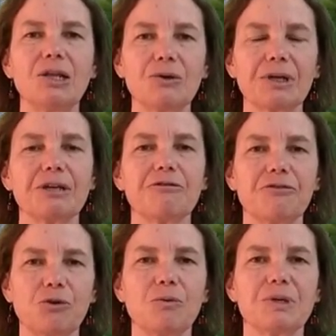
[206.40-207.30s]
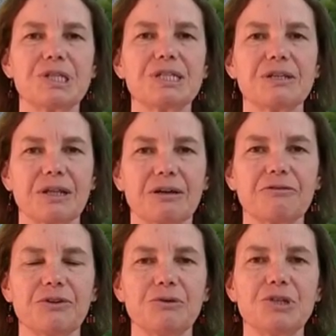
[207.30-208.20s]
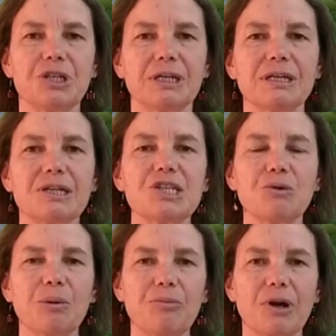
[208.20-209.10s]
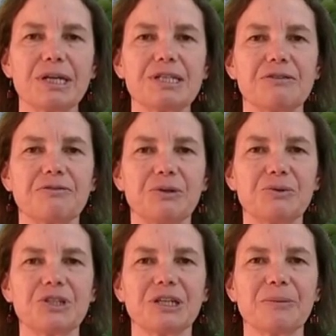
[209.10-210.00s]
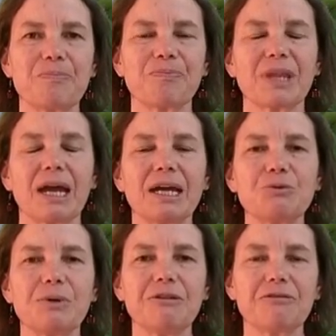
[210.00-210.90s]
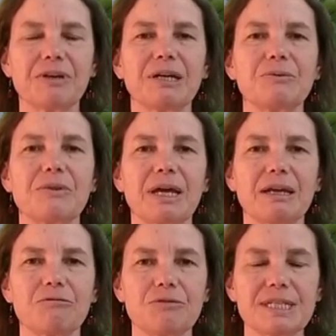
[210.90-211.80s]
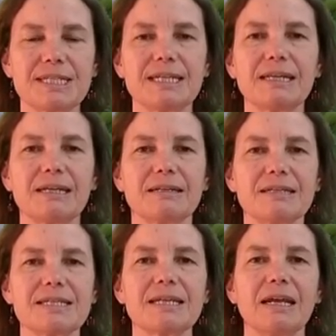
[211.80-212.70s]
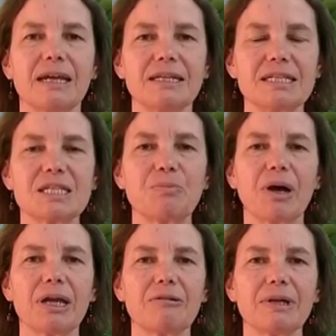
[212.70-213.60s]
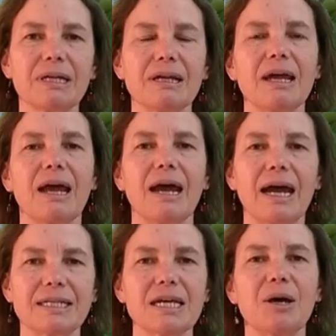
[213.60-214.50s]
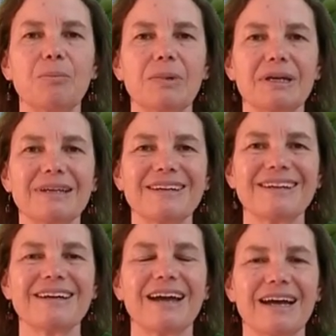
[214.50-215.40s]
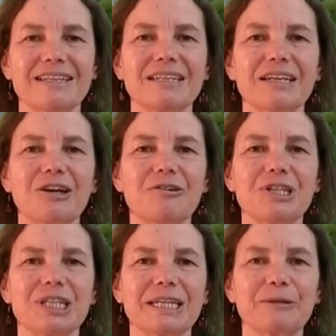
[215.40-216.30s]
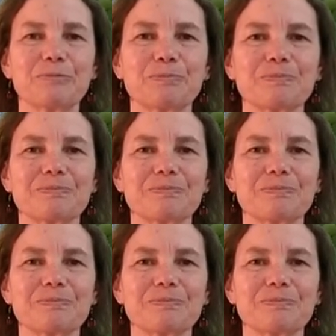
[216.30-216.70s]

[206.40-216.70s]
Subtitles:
are looking forward to that future, to a brighter future, and we found their resilience inspiring and humbling and encouraging.